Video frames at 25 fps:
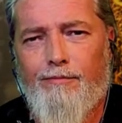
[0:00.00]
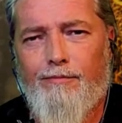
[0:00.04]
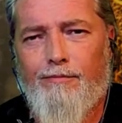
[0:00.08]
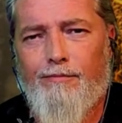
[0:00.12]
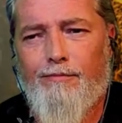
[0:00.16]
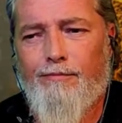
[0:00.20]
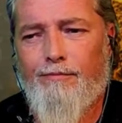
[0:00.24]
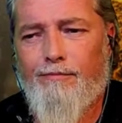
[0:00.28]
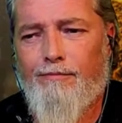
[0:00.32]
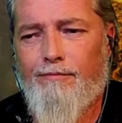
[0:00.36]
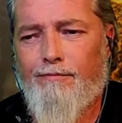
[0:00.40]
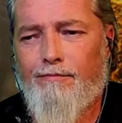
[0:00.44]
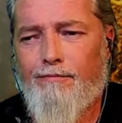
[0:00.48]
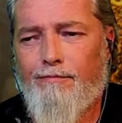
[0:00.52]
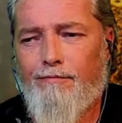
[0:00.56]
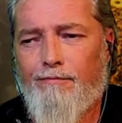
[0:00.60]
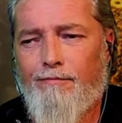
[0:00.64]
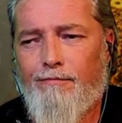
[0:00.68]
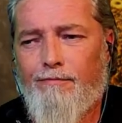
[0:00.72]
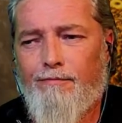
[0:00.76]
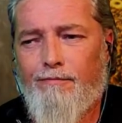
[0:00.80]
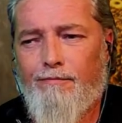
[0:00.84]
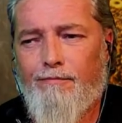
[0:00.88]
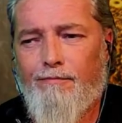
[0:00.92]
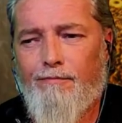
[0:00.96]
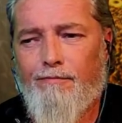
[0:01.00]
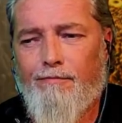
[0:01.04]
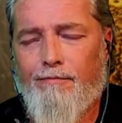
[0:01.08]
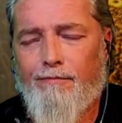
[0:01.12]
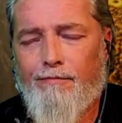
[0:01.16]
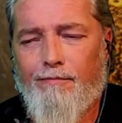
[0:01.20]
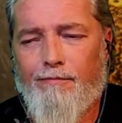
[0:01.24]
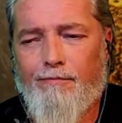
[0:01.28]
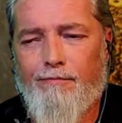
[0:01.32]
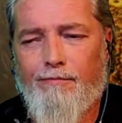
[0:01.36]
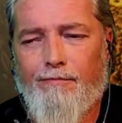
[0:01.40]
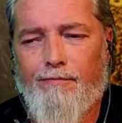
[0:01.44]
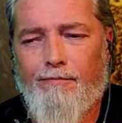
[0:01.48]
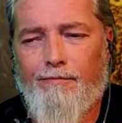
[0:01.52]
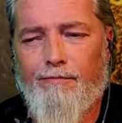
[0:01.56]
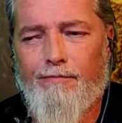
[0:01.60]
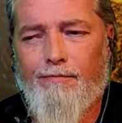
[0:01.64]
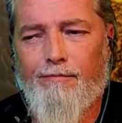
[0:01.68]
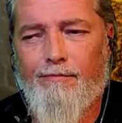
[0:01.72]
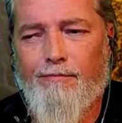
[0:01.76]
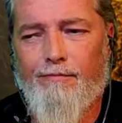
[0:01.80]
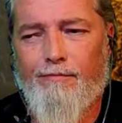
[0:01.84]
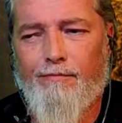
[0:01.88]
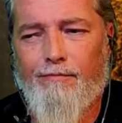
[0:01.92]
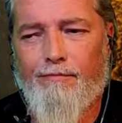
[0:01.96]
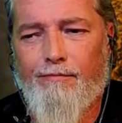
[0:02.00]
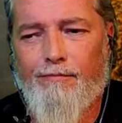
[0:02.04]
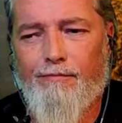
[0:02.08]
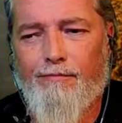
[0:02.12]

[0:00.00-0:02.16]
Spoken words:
No words are spoken by the person on screen.